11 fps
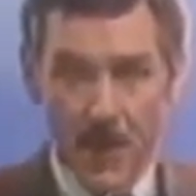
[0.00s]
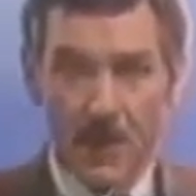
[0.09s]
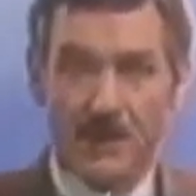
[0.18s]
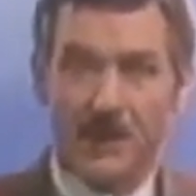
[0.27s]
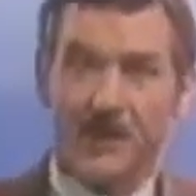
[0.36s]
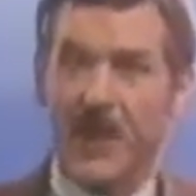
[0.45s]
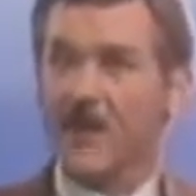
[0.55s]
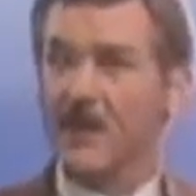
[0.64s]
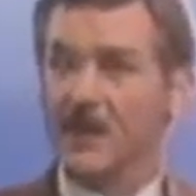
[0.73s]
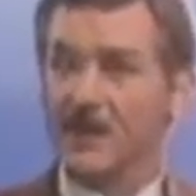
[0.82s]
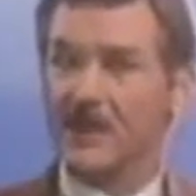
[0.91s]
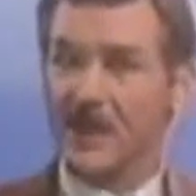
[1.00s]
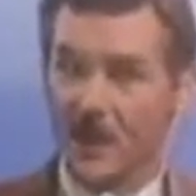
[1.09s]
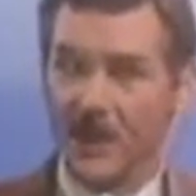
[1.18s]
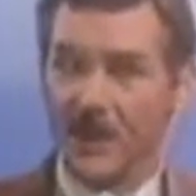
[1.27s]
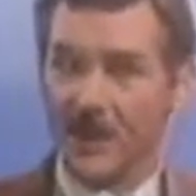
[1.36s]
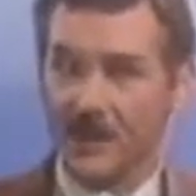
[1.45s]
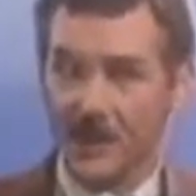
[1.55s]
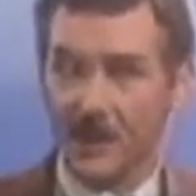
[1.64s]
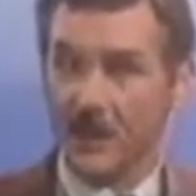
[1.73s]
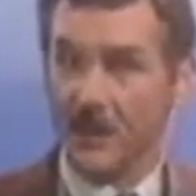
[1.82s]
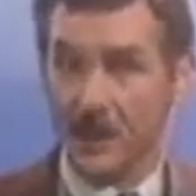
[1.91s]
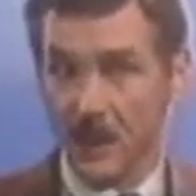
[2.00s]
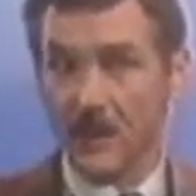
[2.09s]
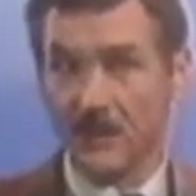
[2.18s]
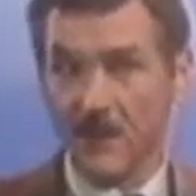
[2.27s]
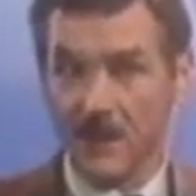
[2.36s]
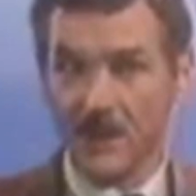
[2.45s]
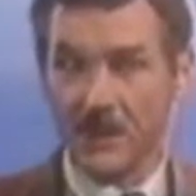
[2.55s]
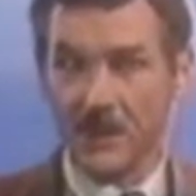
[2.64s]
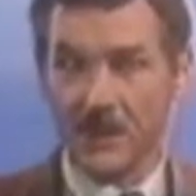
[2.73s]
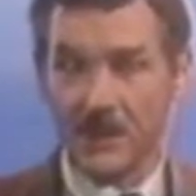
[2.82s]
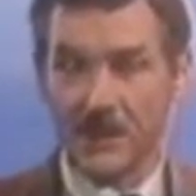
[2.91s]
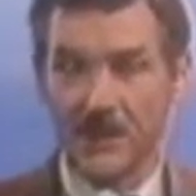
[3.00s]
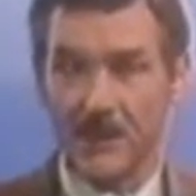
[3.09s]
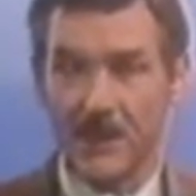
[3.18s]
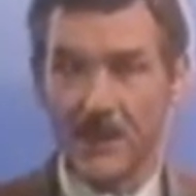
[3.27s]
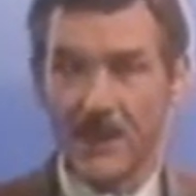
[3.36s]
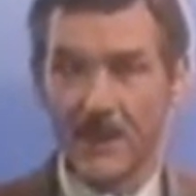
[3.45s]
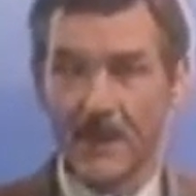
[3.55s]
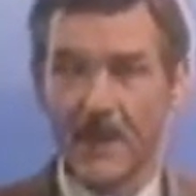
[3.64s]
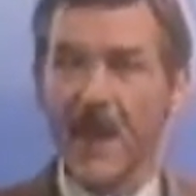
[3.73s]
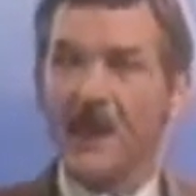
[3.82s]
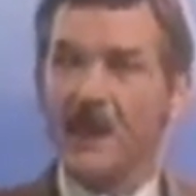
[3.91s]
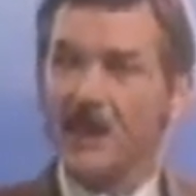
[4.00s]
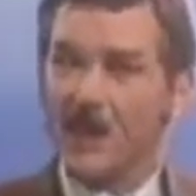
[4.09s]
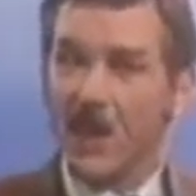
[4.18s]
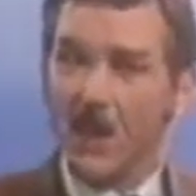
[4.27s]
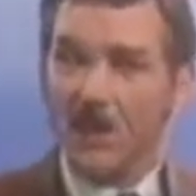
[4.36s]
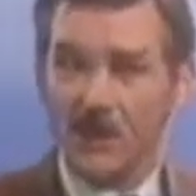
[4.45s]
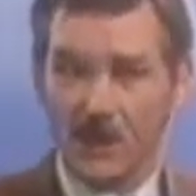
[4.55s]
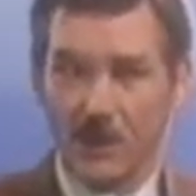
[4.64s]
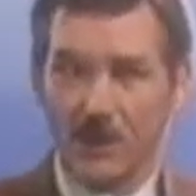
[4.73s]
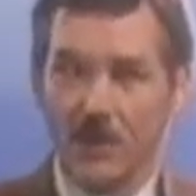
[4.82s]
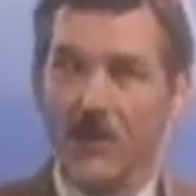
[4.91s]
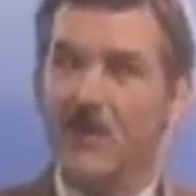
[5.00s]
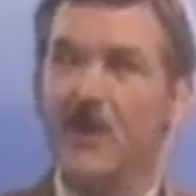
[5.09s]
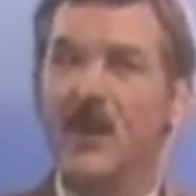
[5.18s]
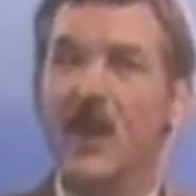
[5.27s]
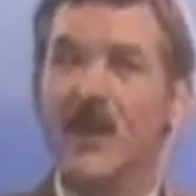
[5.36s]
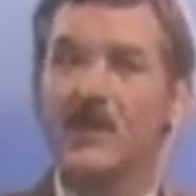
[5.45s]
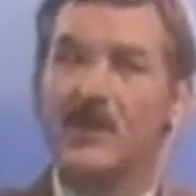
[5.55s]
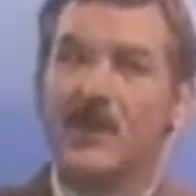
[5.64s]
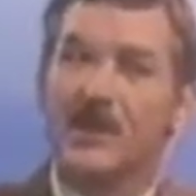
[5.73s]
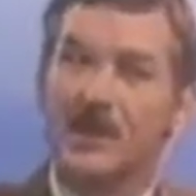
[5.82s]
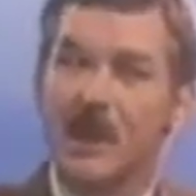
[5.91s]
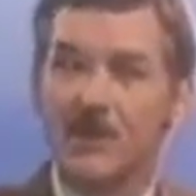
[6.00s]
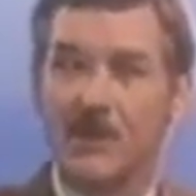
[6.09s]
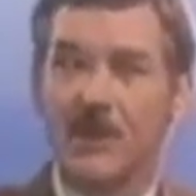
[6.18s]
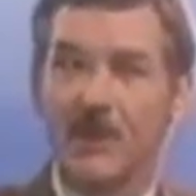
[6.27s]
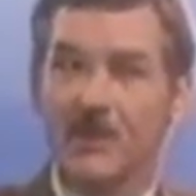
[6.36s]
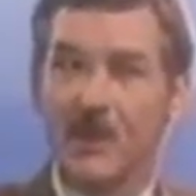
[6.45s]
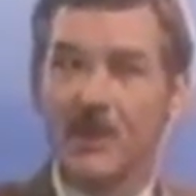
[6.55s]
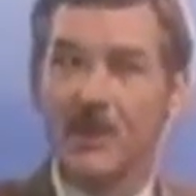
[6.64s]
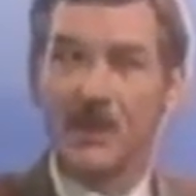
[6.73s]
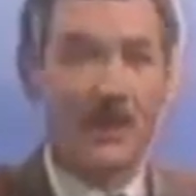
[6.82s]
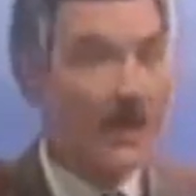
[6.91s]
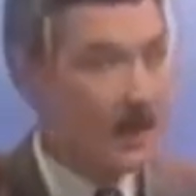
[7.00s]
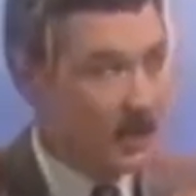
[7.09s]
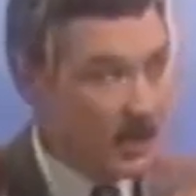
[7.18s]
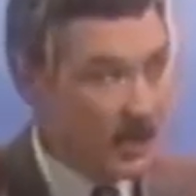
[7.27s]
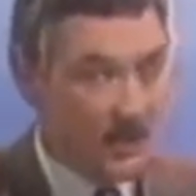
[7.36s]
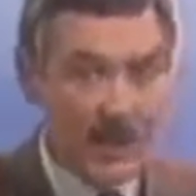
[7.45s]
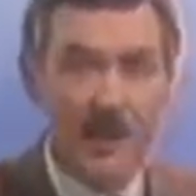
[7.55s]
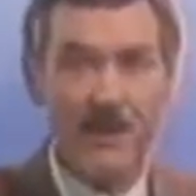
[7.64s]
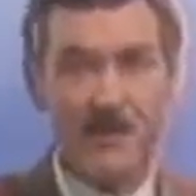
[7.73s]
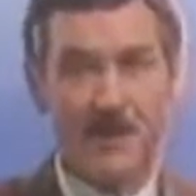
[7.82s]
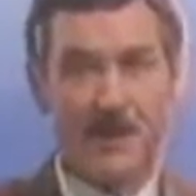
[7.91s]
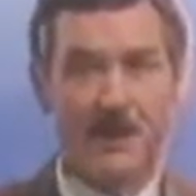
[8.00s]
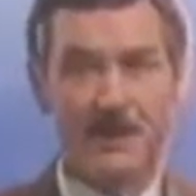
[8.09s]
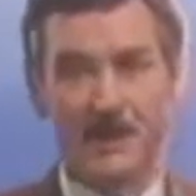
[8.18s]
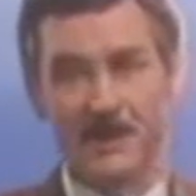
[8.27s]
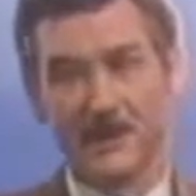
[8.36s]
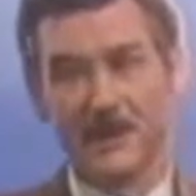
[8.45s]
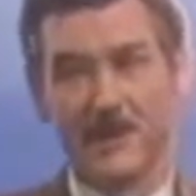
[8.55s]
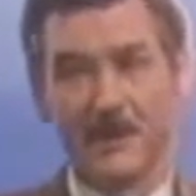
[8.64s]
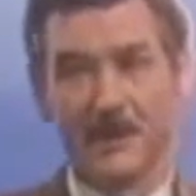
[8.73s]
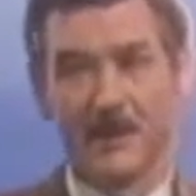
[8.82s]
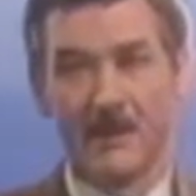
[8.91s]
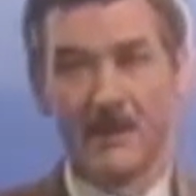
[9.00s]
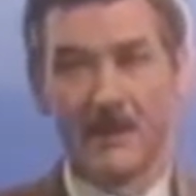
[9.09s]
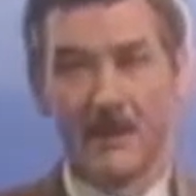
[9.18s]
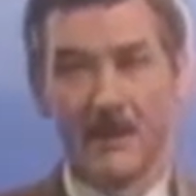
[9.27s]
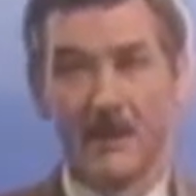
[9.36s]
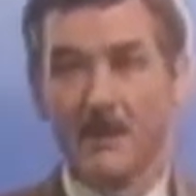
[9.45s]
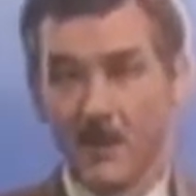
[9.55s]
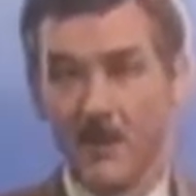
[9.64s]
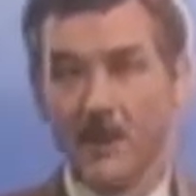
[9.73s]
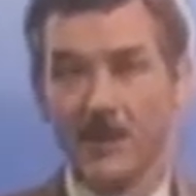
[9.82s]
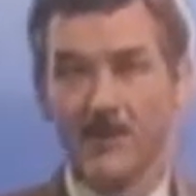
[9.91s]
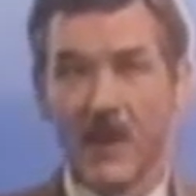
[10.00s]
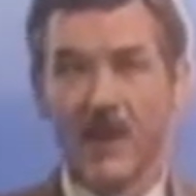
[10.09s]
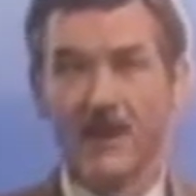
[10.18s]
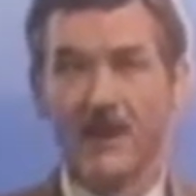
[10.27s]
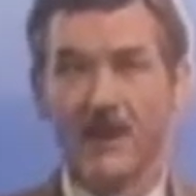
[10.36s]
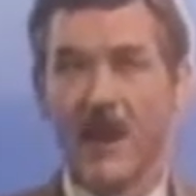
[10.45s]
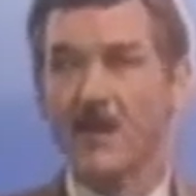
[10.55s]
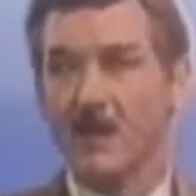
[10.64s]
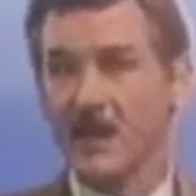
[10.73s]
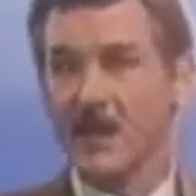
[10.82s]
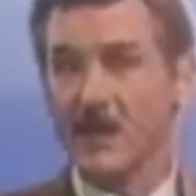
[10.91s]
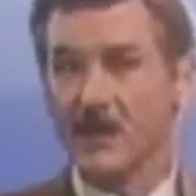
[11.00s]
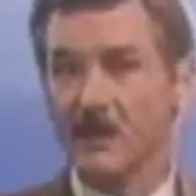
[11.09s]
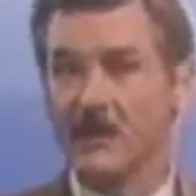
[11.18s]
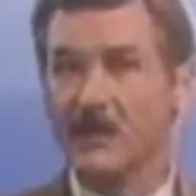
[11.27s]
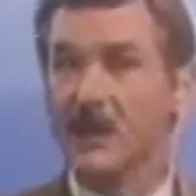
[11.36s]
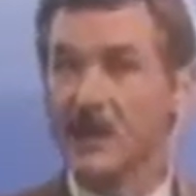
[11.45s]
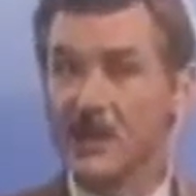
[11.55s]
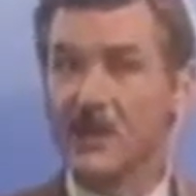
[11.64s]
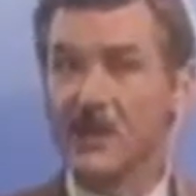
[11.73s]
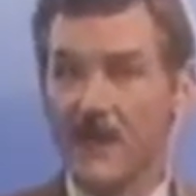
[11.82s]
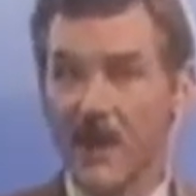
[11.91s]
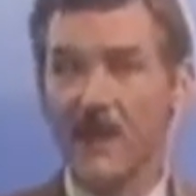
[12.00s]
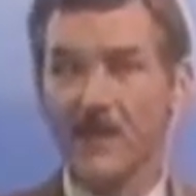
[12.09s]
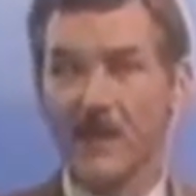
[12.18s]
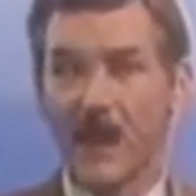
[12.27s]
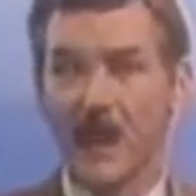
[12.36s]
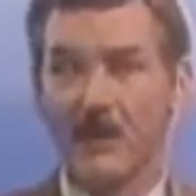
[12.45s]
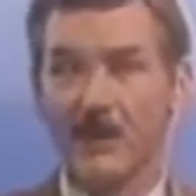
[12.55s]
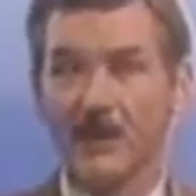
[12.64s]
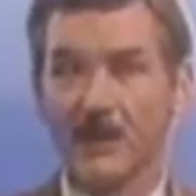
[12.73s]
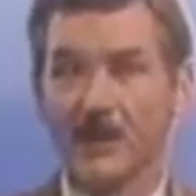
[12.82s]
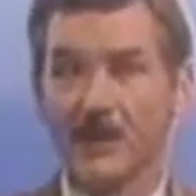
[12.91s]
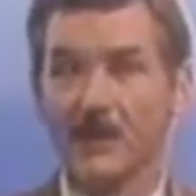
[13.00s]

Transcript: And since Apple has thoroughly considered the needs of the business person, Lisa also communicates to the central computer that I share with other managers. And of course, my company can use Lisa's development languages